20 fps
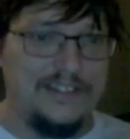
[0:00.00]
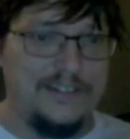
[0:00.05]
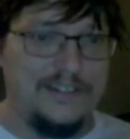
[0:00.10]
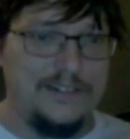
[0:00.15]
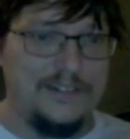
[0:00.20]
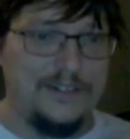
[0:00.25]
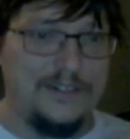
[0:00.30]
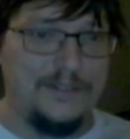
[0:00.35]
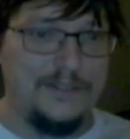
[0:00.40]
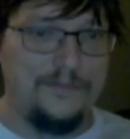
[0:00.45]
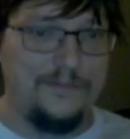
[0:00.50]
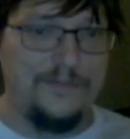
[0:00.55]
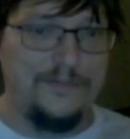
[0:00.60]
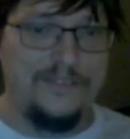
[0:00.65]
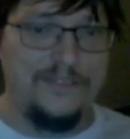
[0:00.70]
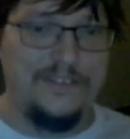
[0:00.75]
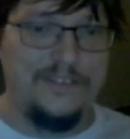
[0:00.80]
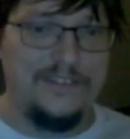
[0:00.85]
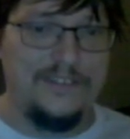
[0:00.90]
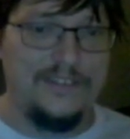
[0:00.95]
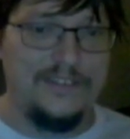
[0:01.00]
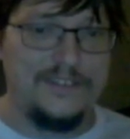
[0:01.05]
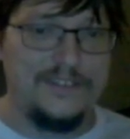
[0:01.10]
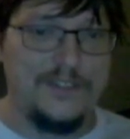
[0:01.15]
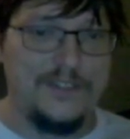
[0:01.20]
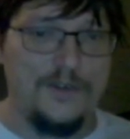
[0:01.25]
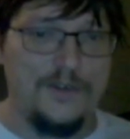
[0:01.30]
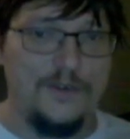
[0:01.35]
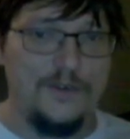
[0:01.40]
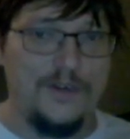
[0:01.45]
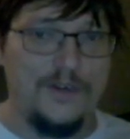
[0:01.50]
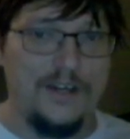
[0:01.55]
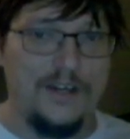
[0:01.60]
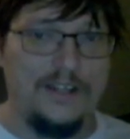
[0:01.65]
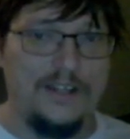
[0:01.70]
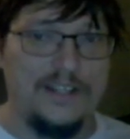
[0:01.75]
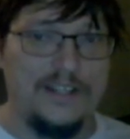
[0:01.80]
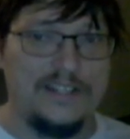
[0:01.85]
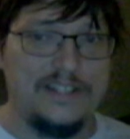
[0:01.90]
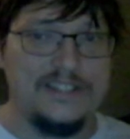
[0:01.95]
Um, so
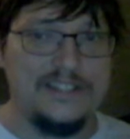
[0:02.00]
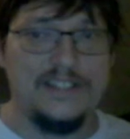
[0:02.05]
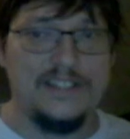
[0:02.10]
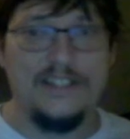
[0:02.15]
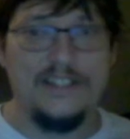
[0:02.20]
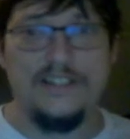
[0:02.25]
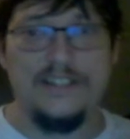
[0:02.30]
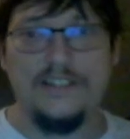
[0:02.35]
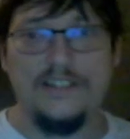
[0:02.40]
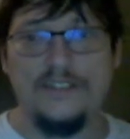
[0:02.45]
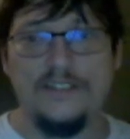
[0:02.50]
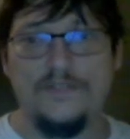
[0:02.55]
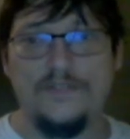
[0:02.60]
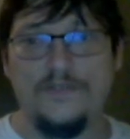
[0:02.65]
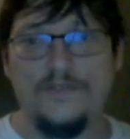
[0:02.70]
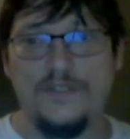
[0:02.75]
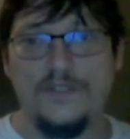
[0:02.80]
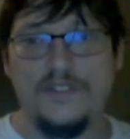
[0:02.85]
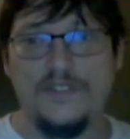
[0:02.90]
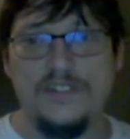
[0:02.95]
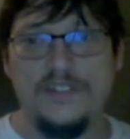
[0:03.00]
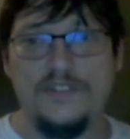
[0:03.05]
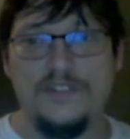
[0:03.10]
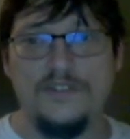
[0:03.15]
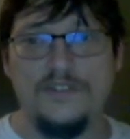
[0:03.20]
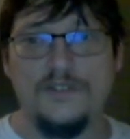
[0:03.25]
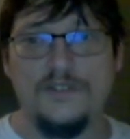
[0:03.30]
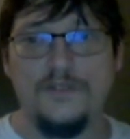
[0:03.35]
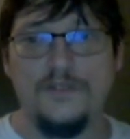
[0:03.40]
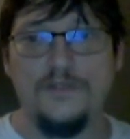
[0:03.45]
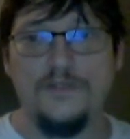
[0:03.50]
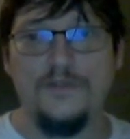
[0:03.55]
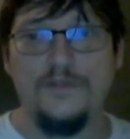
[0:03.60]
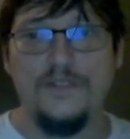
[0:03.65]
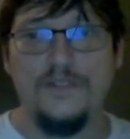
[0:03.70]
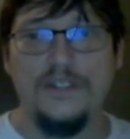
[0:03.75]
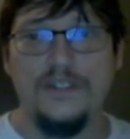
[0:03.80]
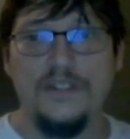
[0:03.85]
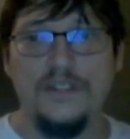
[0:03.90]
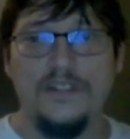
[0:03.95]
all I can say is for season 2,
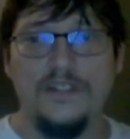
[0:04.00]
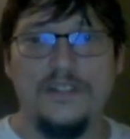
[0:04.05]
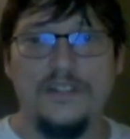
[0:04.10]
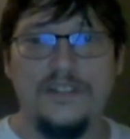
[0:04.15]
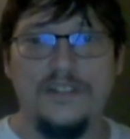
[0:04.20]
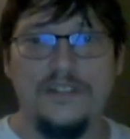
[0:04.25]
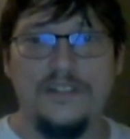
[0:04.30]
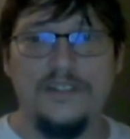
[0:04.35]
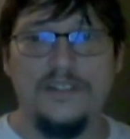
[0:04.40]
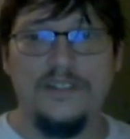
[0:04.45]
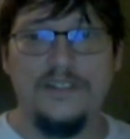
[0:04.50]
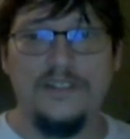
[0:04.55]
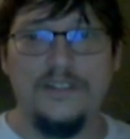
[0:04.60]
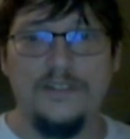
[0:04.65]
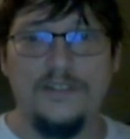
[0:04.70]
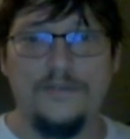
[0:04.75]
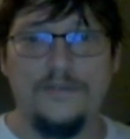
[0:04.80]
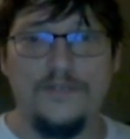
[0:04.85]
if